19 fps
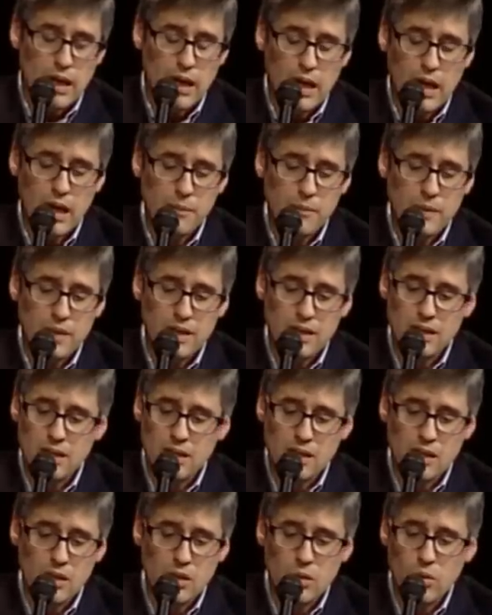
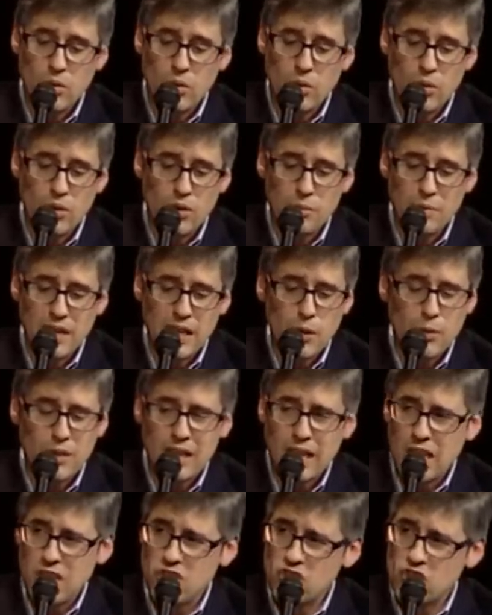Or being a
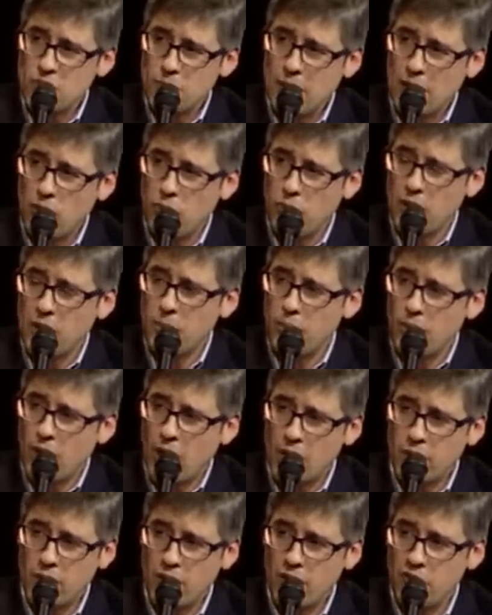relationship expert on Bravo.